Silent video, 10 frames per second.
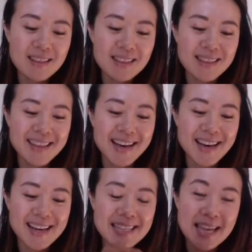
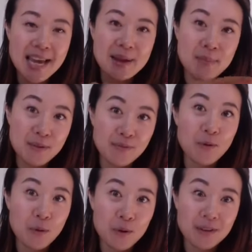the day
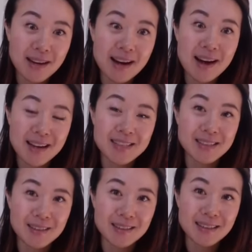before the
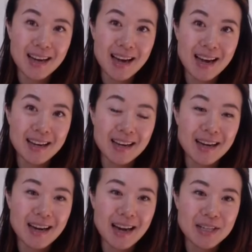concert, I
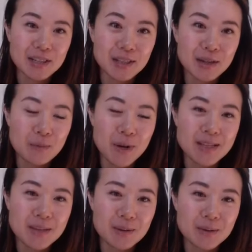actually
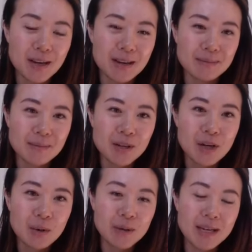went to
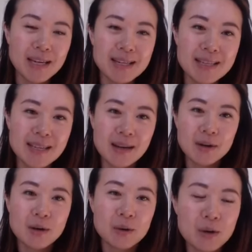go
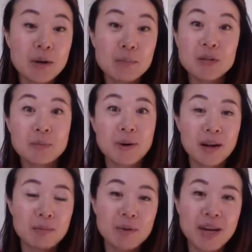to an amusement
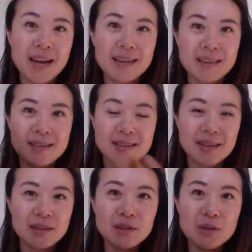park, and we ate these
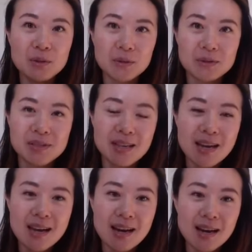like noodles
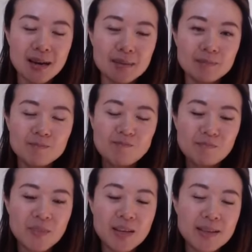um,
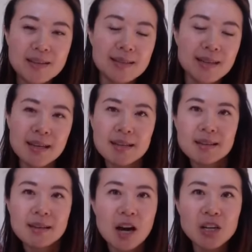in this like
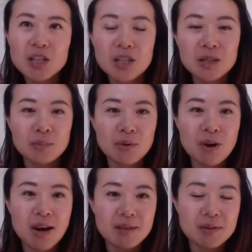uncooked
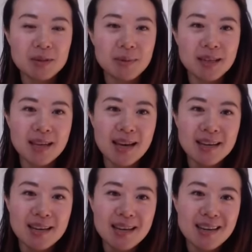broth or something like
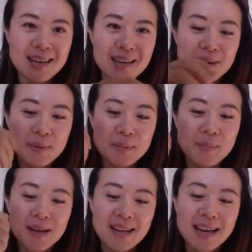that.
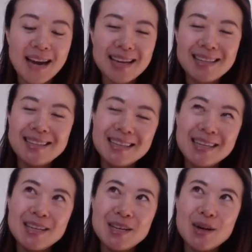But like I
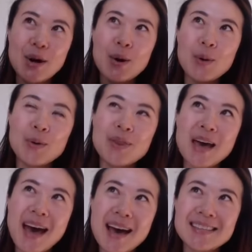didn't know
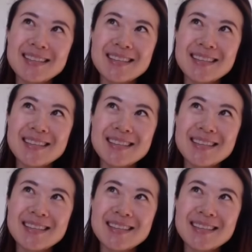that